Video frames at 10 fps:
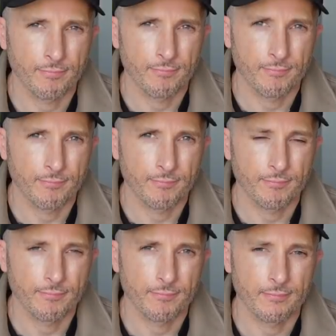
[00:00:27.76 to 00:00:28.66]

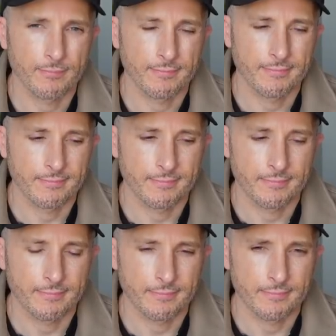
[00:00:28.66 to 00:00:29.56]

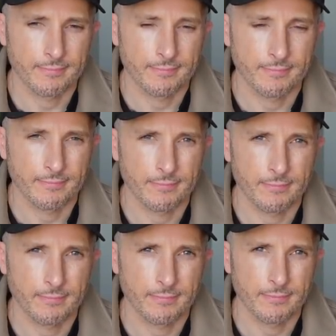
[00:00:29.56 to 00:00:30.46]

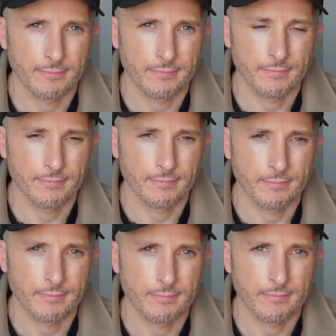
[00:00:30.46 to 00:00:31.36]

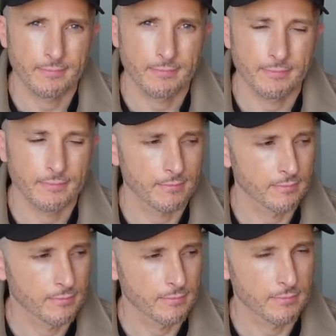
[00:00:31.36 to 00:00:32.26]

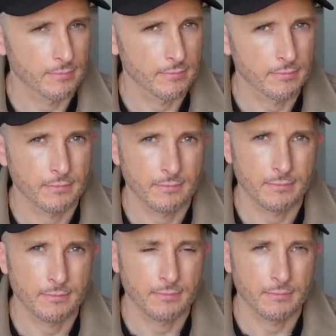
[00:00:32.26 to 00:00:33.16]

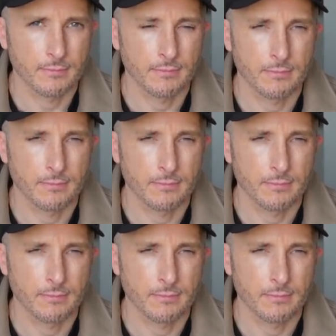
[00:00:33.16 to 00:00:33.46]
(not speaking)